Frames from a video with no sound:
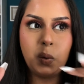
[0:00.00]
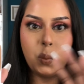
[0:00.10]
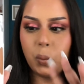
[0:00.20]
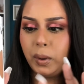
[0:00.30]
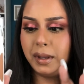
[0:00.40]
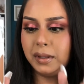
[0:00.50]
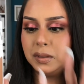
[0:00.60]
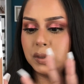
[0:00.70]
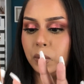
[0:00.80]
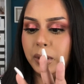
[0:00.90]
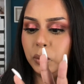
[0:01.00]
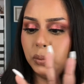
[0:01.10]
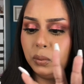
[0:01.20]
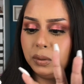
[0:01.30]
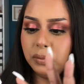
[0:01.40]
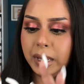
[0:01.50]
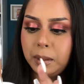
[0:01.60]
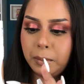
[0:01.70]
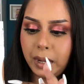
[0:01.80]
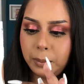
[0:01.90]
oil. So I don't know if like
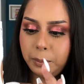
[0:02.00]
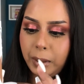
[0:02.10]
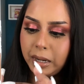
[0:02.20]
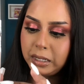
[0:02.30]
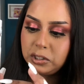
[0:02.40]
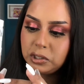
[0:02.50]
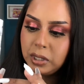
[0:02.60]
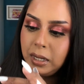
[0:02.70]
my package,